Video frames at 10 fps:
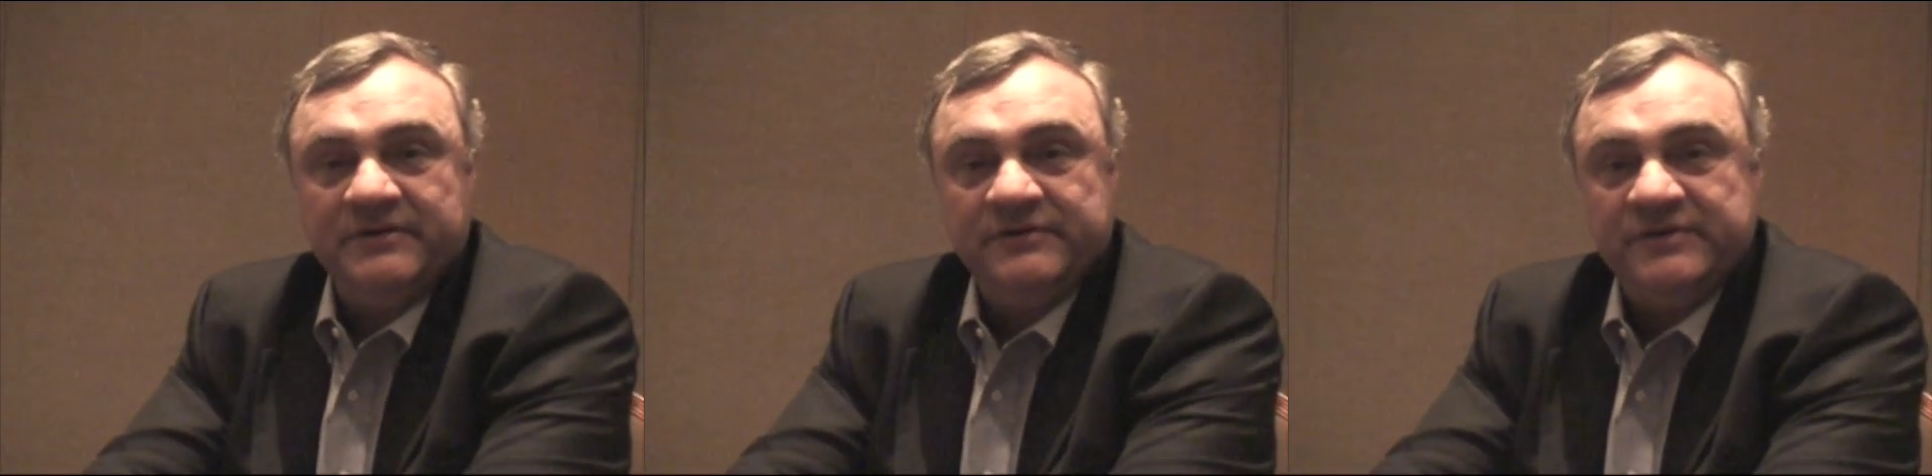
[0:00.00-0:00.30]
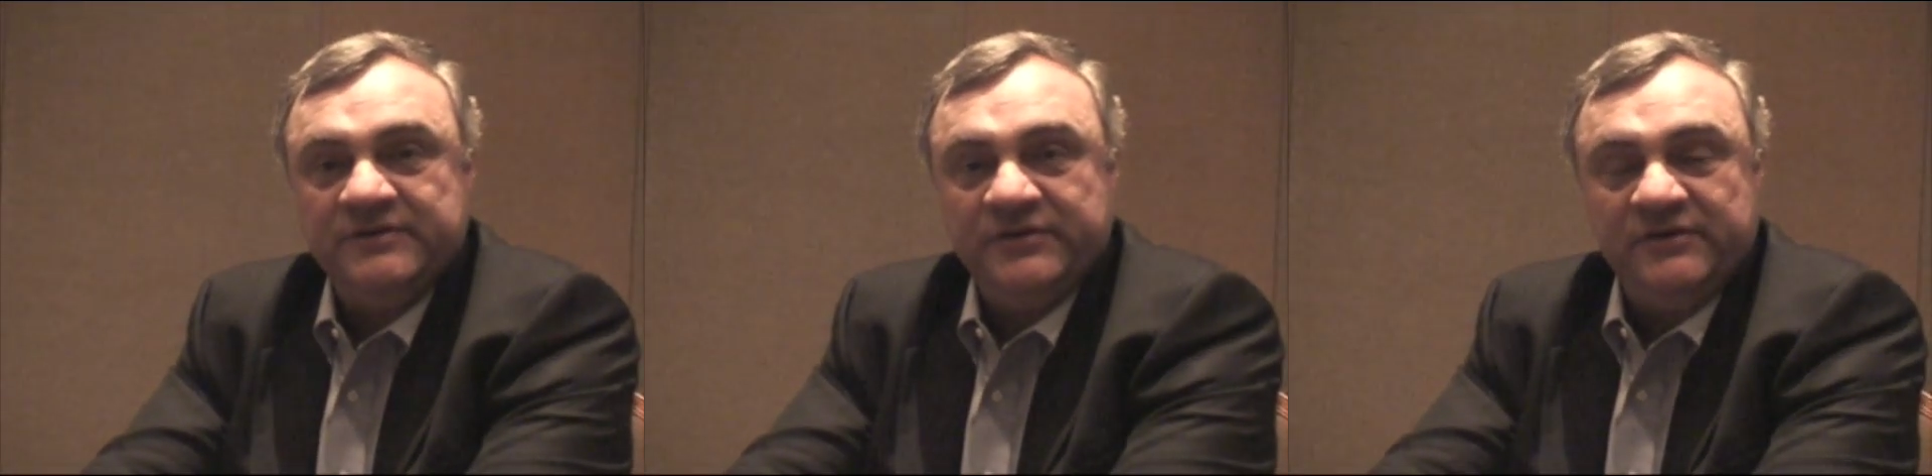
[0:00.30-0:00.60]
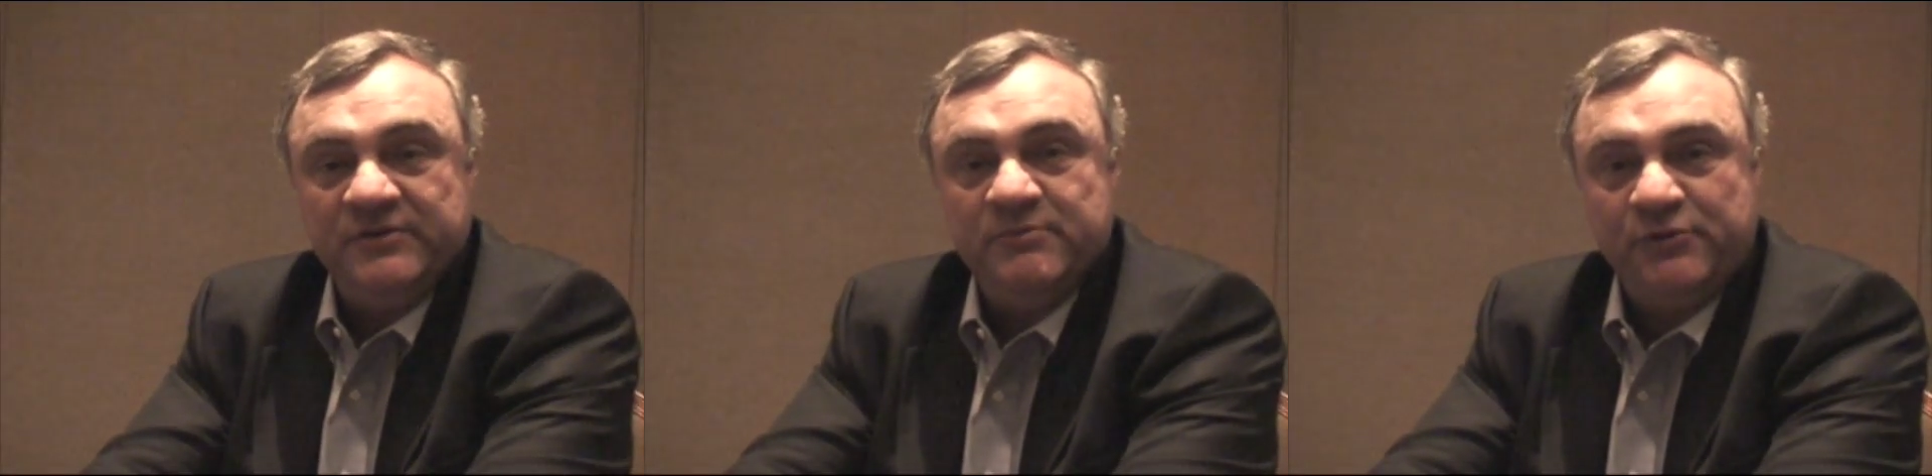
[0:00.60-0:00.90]
is, is,
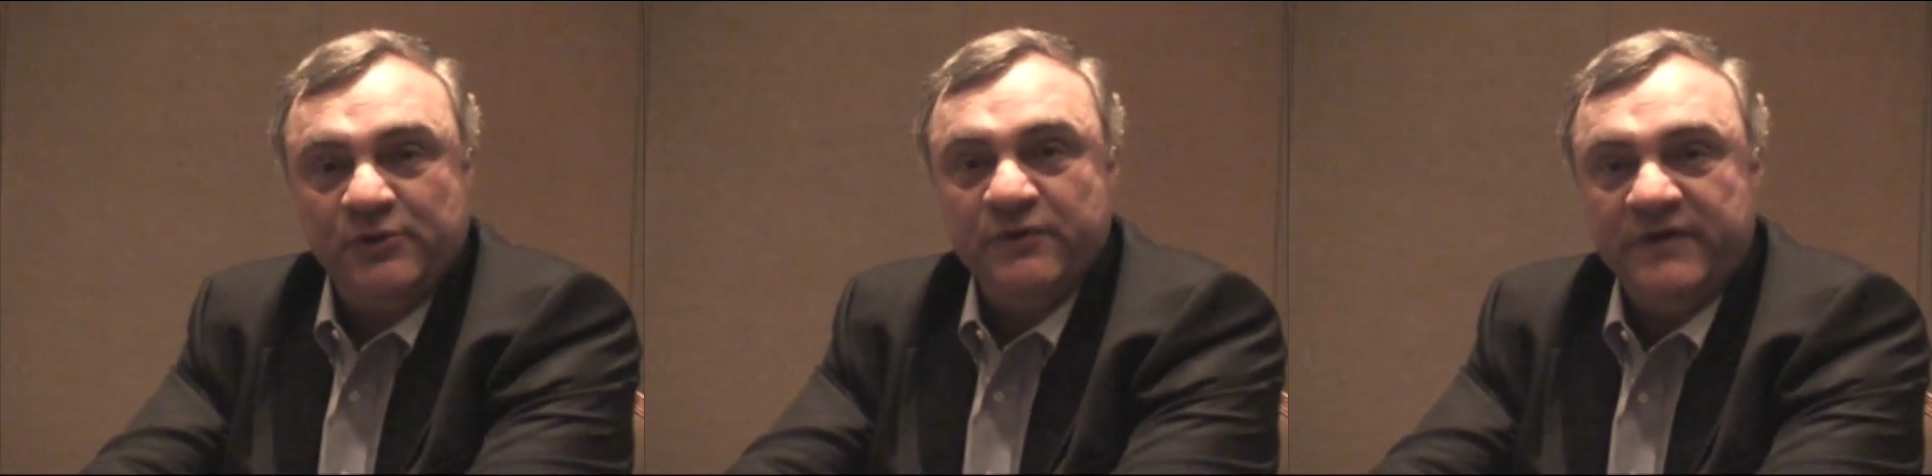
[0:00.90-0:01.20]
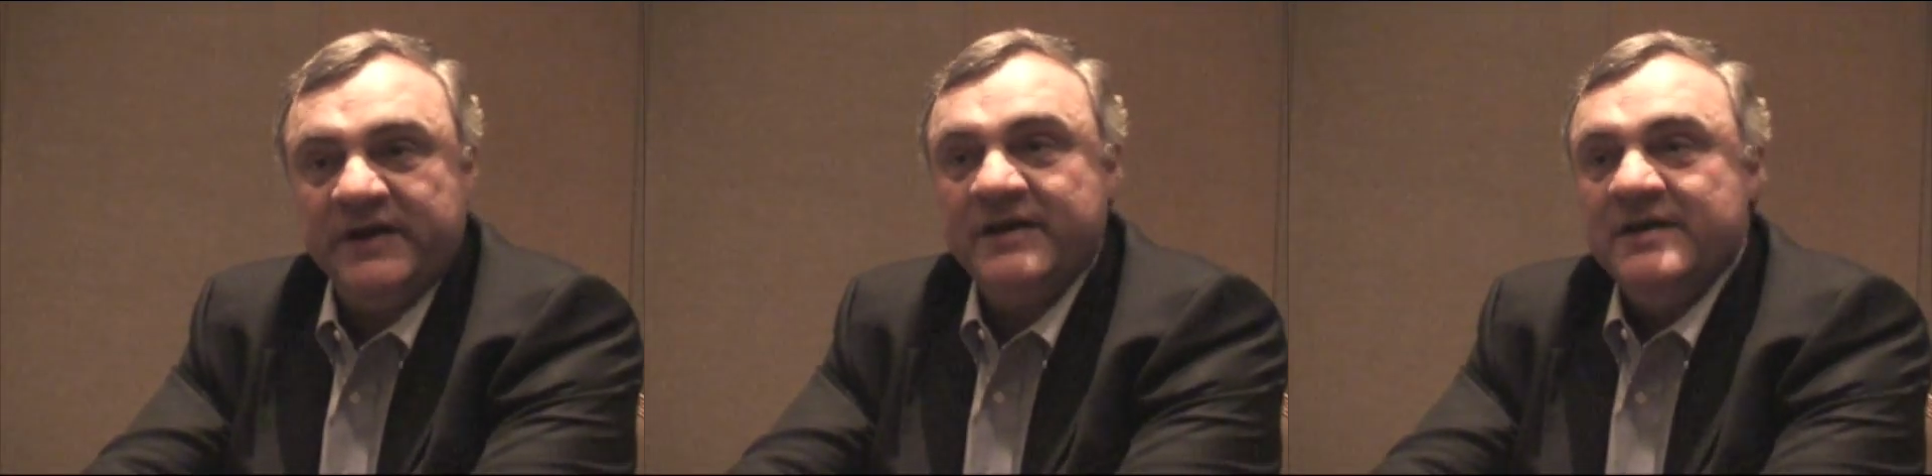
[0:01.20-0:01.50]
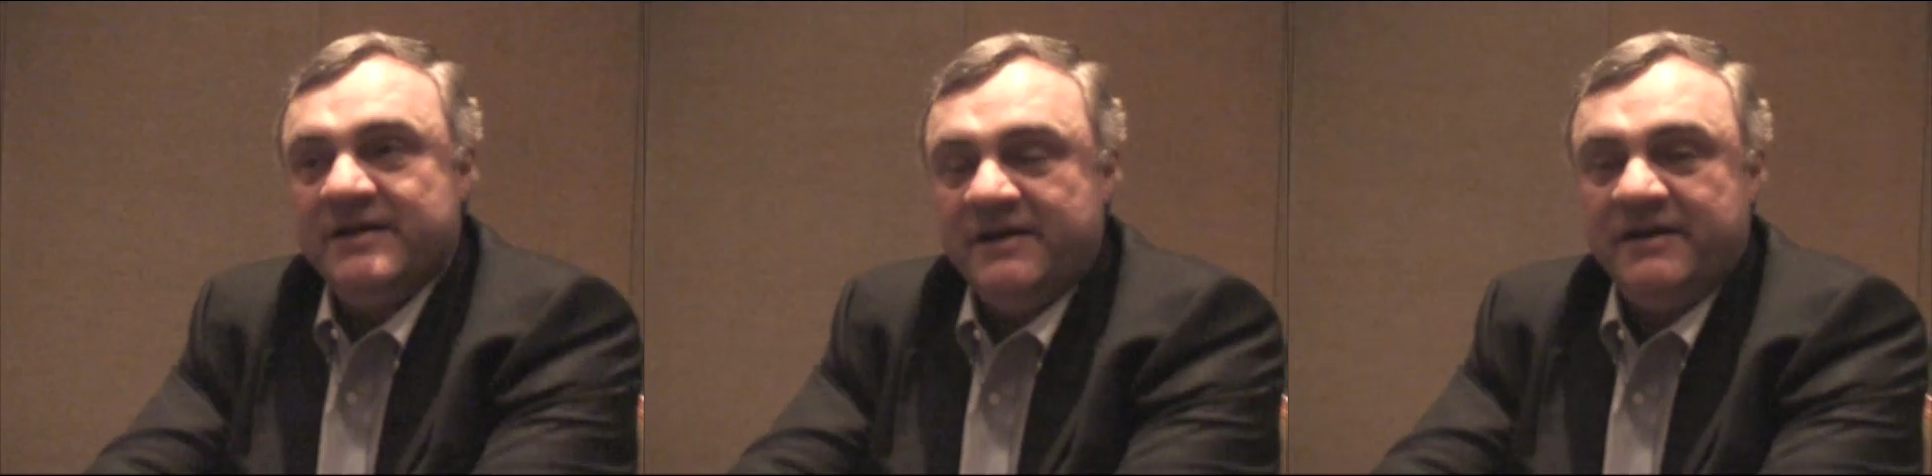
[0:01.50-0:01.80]
is improving
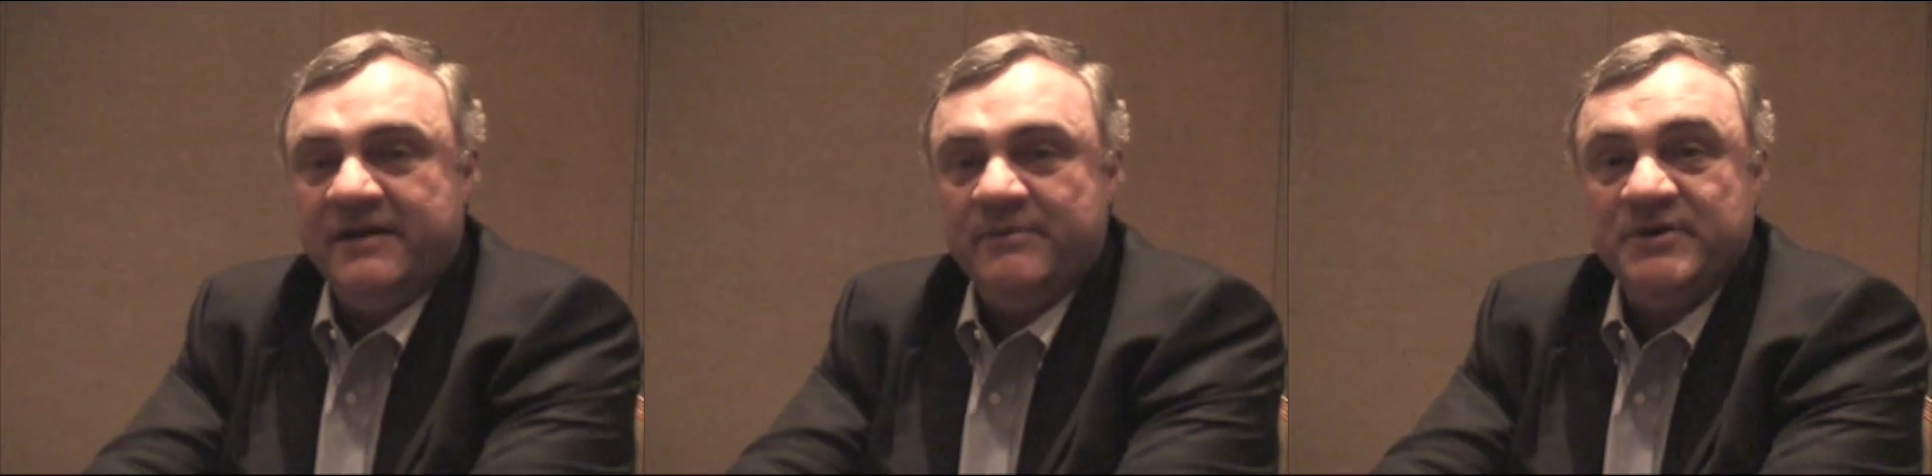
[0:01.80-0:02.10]
uh,